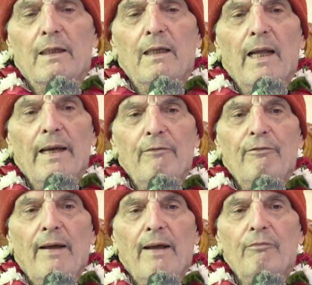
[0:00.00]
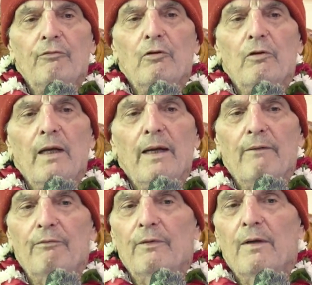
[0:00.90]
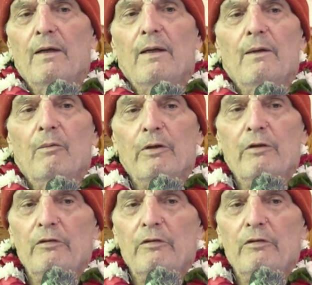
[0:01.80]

life after life, what